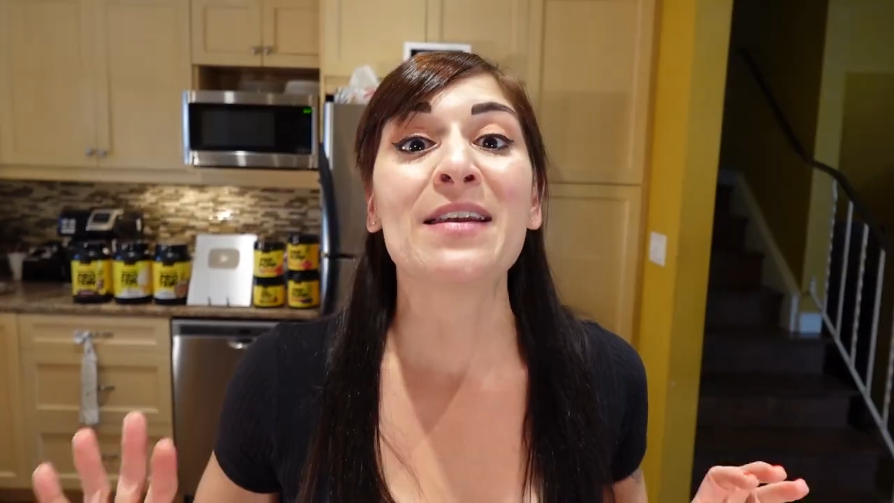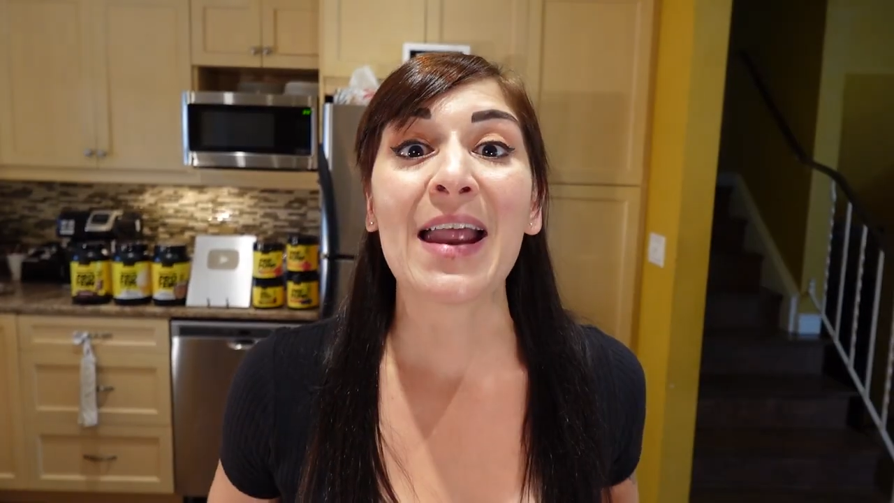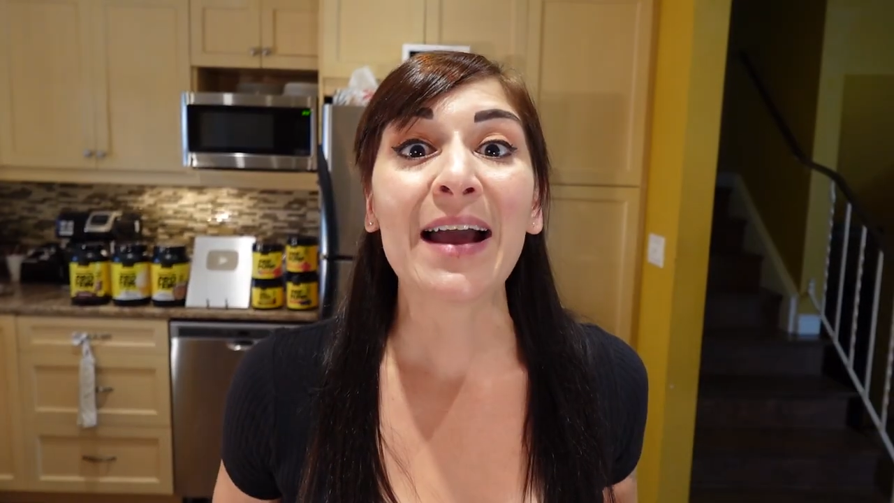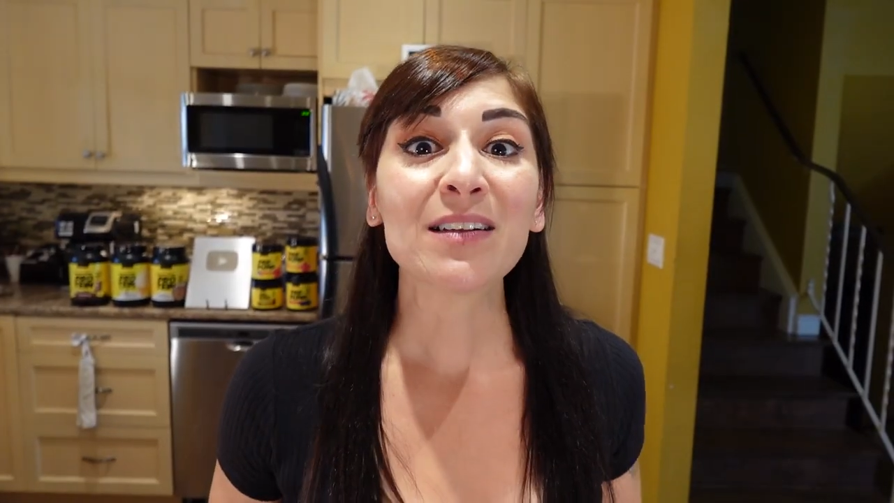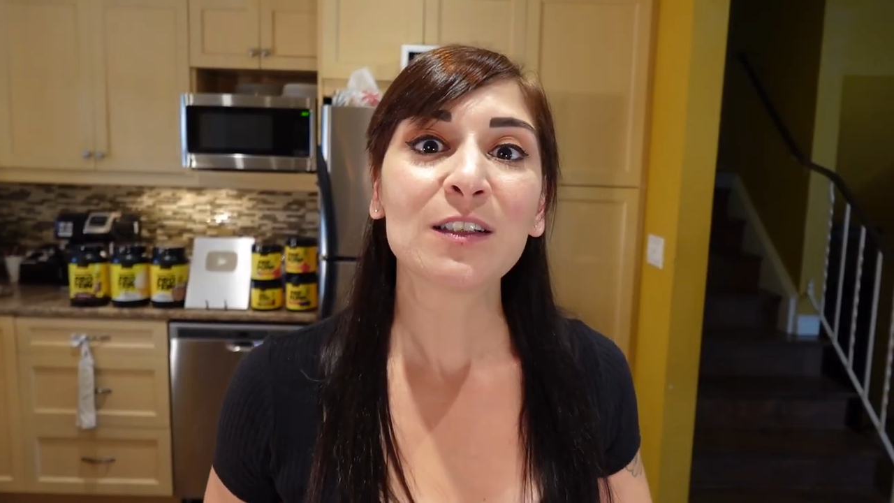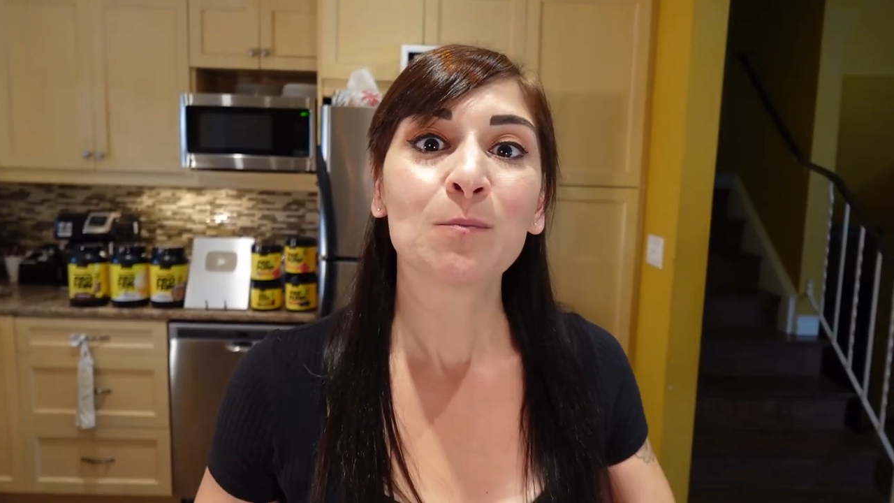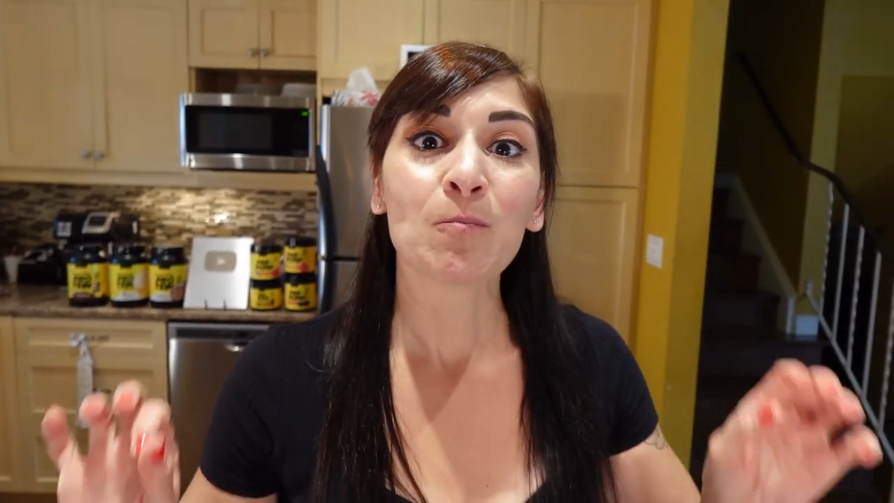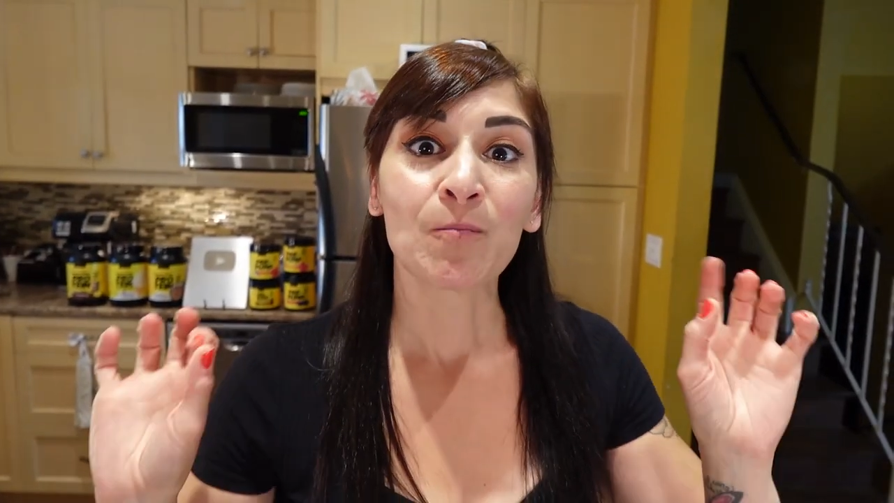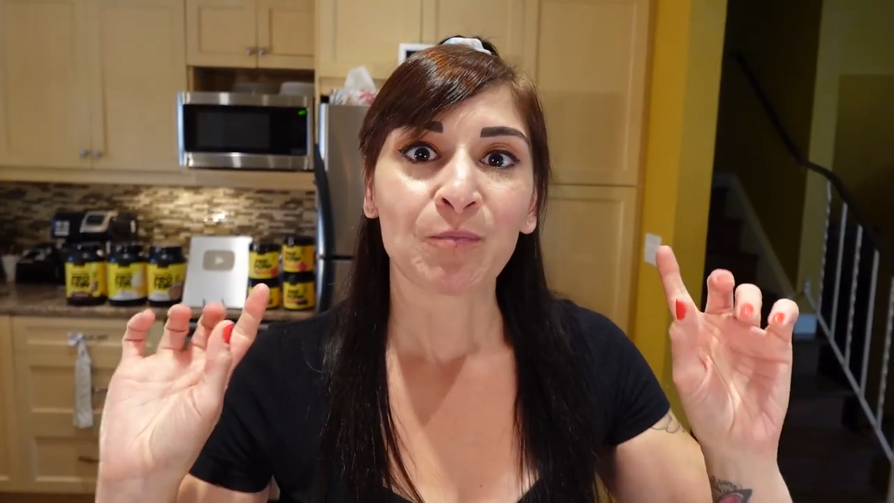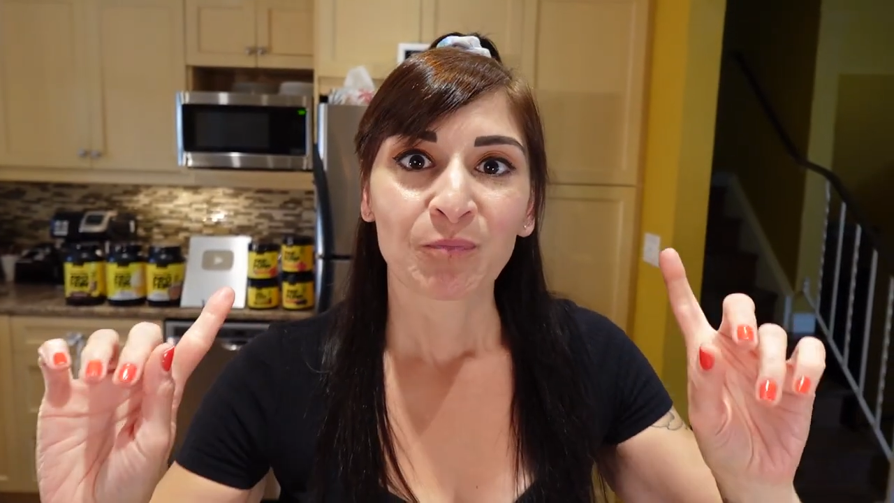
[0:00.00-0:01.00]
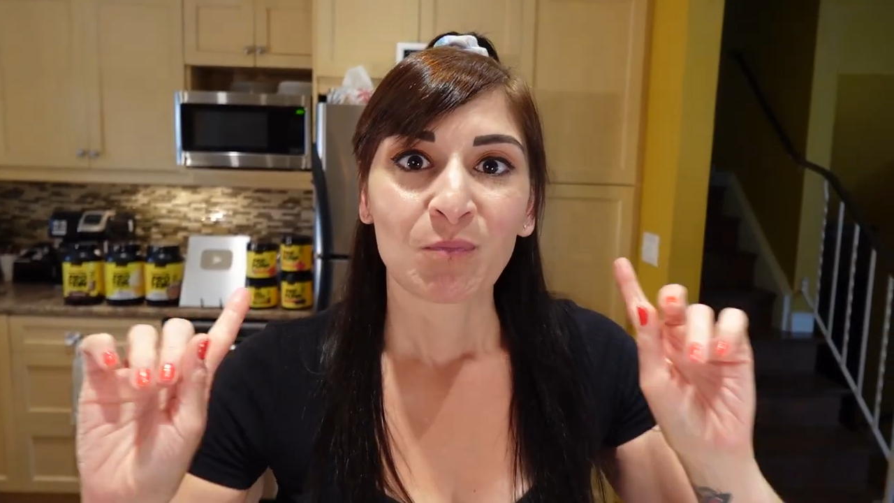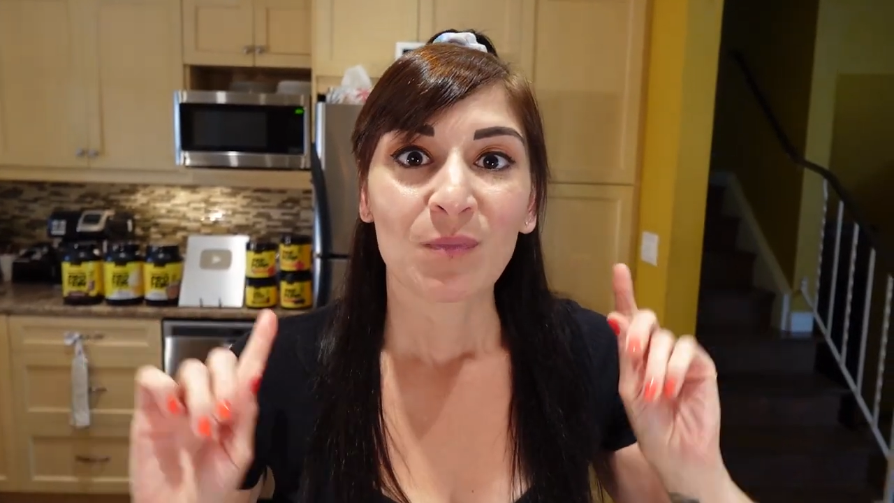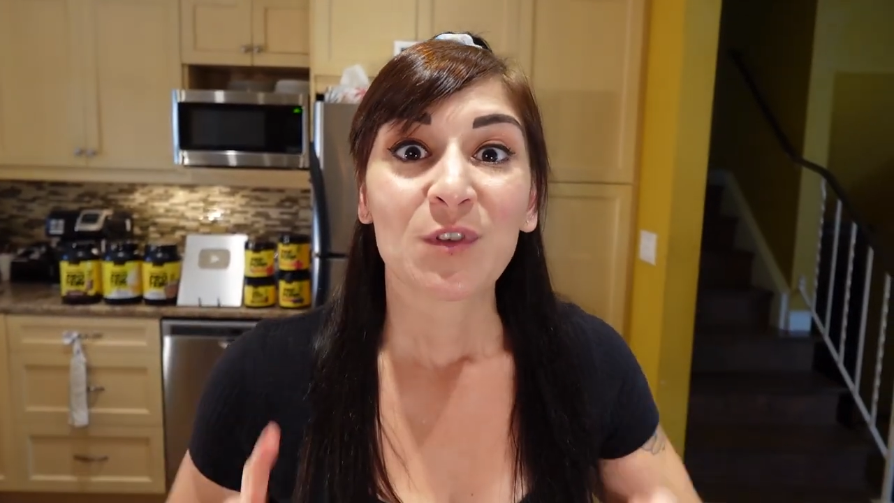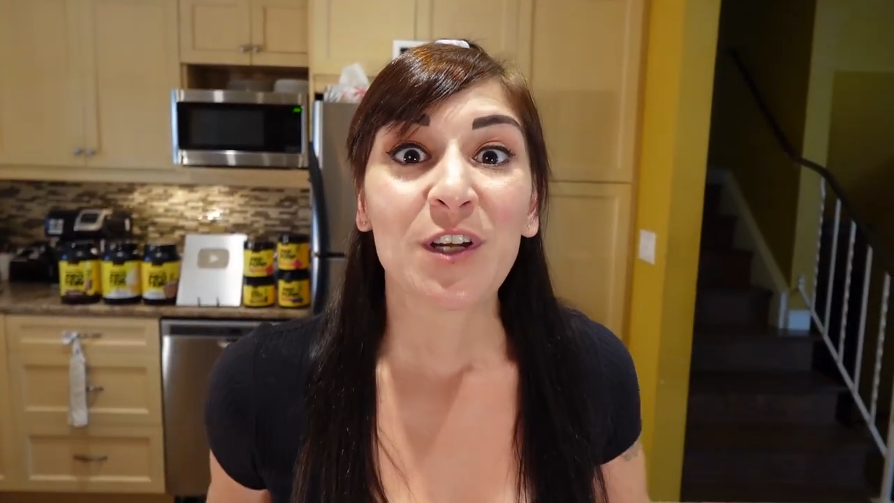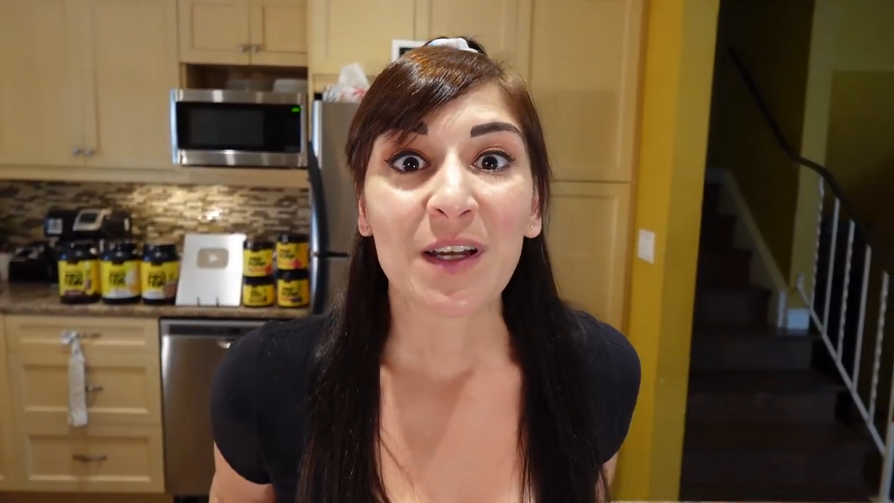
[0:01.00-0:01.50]
Next,
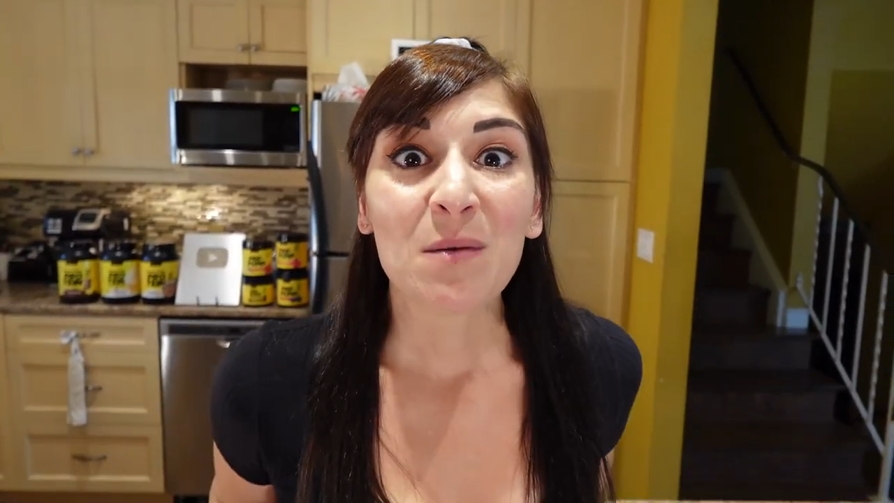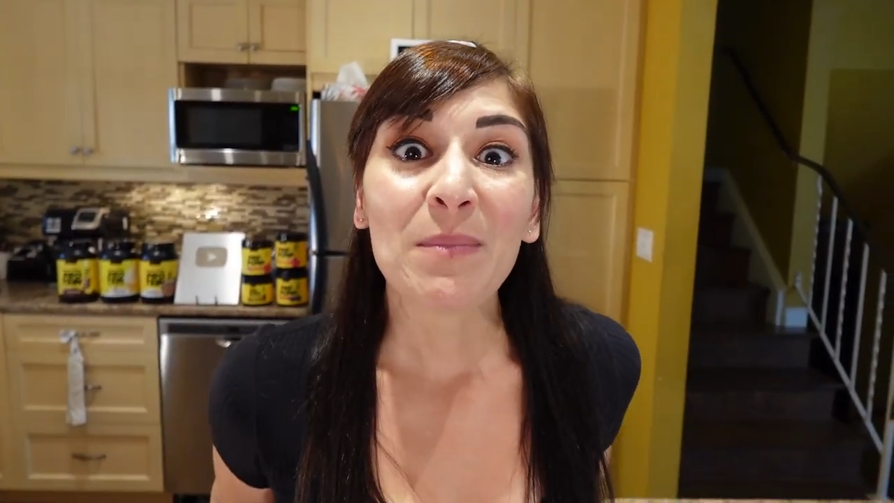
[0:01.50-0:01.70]
chicken